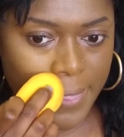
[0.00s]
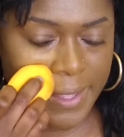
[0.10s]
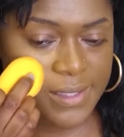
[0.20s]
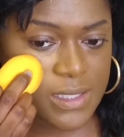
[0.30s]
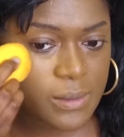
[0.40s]

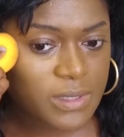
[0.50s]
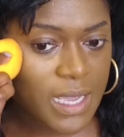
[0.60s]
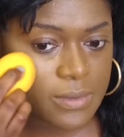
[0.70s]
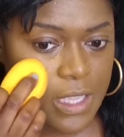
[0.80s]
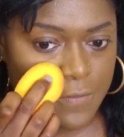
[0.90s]
And
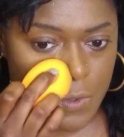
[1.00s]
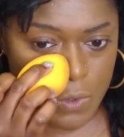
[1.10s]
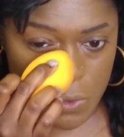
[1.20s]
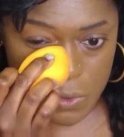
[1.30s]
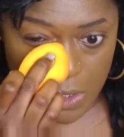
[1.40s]
sometimes if you
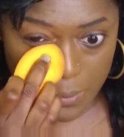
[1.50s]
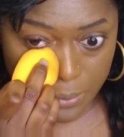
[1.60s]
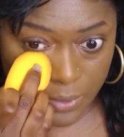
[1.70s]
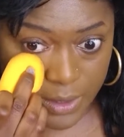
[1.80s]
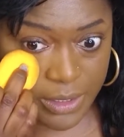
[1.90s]
use a
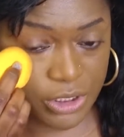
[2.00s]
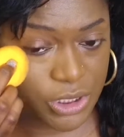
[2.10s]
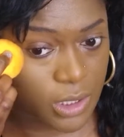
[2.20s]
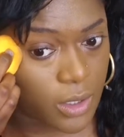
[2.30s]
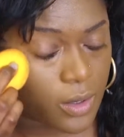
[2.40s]

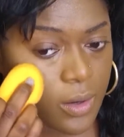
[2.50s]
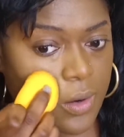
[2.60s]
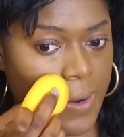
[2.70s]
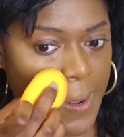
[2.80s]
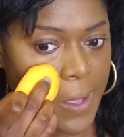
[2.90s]
brush,
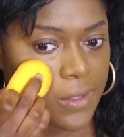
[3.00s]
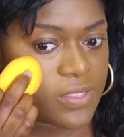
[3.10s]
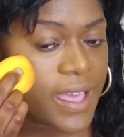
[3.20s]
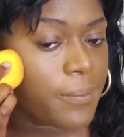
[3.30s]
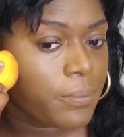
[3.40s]

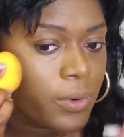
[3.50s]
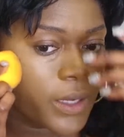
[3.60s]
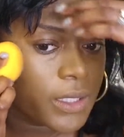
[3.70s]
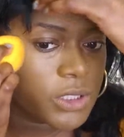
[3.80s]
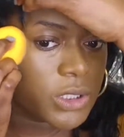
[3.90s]
that
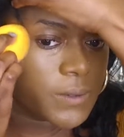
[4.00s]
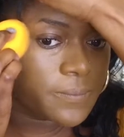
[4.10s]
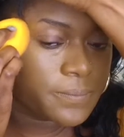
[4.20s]
brush